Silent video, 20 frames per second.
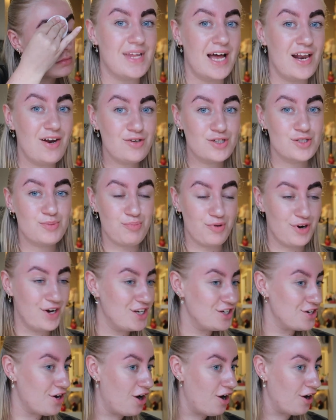That looks
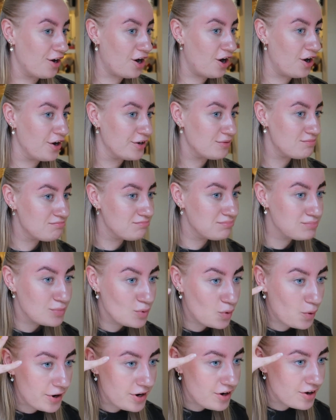pretty dark. I
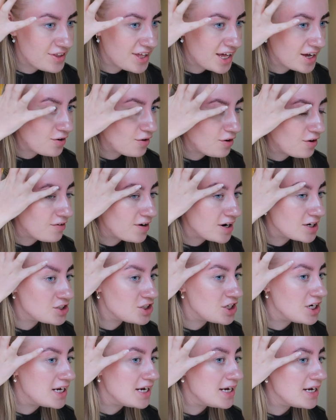quite like that colour
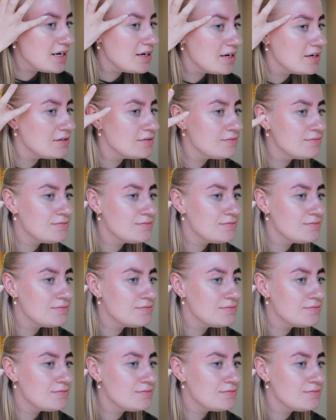actually.